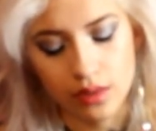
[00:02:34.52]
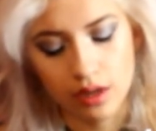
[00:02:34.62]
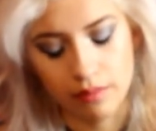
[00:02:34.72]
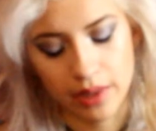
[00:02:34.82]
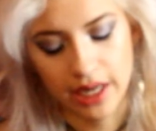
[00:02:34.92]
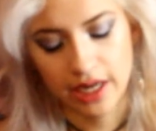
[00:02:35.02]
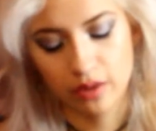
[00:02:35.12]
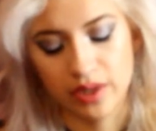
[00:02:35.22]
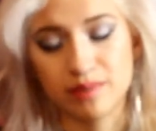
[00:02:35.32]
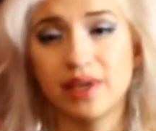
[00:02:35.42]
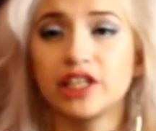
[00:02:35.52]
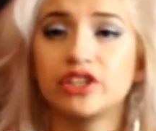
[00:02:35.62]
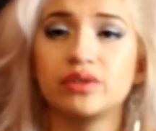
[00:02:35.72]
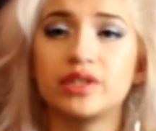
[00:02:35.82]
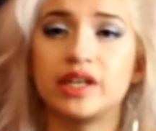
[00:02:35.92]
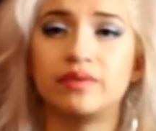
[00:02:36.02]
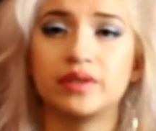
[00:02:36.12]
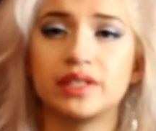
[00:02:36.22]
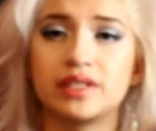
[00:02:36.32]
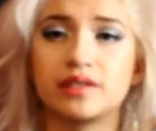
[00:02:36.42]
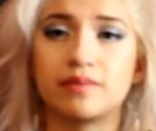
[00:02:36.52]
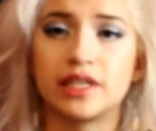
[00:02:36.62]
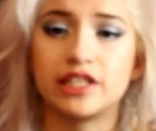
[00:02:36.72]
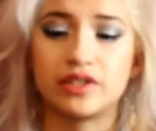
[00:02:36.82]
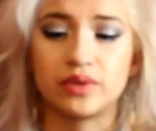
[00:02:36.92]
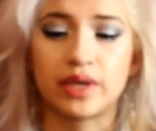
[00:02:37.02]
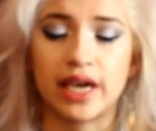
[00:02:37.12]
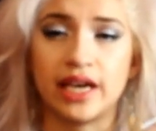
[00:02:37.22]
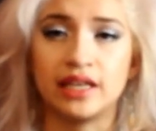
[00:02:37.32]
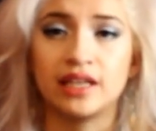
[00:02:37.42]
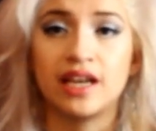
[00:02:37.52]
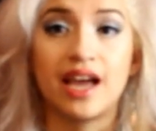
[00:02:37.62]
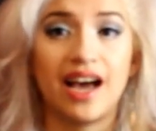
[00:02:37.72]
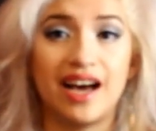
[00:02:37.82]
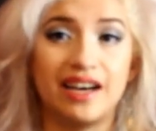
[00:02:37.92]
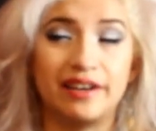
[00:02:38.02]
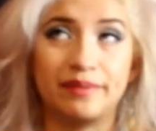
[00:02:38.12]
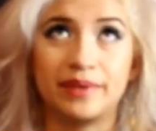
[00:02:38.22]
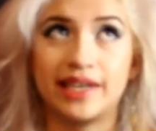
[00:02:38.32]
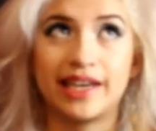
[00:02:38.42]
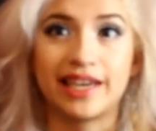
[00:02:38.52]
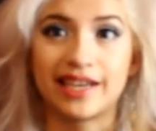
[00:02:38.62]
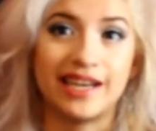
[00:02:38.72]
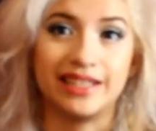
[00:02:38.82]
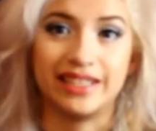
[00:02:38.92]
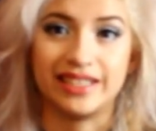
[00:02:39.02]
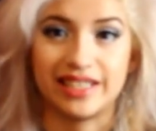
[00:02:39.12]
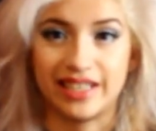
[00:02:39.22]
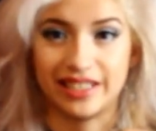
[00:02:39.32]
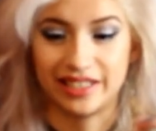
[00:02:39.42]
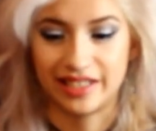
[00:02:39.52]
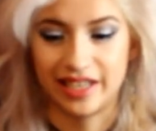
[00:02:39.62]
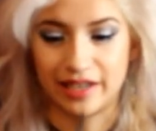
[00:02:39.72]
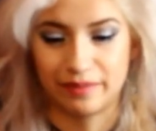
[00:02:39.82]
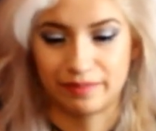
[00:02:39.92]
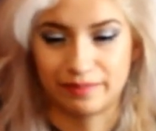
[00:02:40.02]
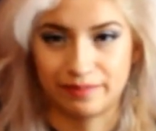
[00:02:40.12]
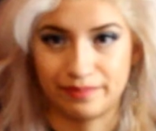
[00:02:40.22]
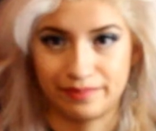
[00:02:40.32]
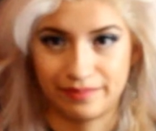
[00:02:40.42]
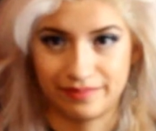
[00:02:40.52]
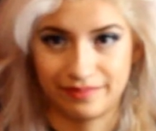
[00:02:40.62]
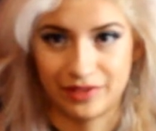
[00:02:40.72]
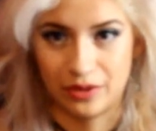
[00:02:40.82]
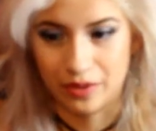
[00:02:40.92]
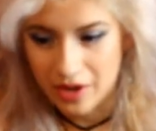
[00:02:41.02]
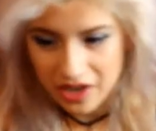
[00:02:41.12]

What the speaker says: But anyways, make sure you shuffle these as much as you can. Me, I get kind of lazy and I just go,